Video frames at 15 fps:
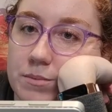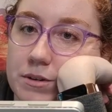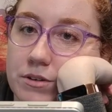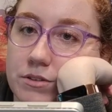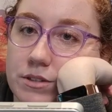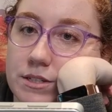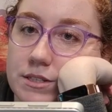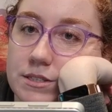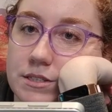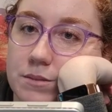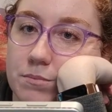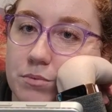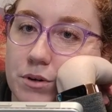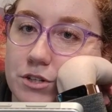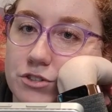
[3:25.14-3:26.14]
Apparently it's
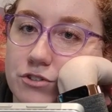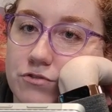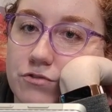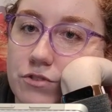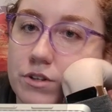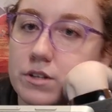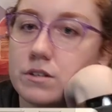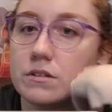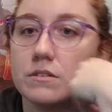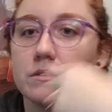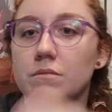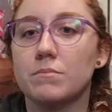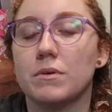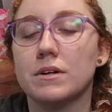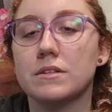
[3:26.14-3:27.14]
the pressure foot?
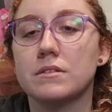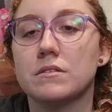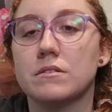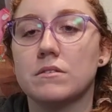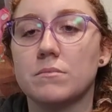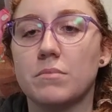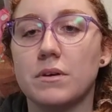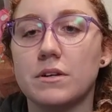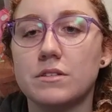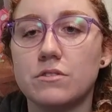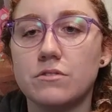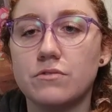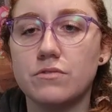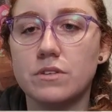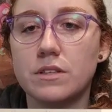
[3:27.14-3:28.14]

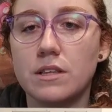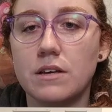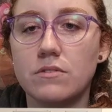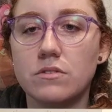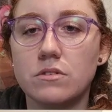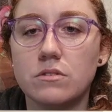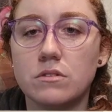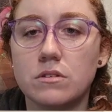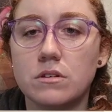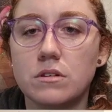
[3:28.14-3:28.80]
Presser foot level?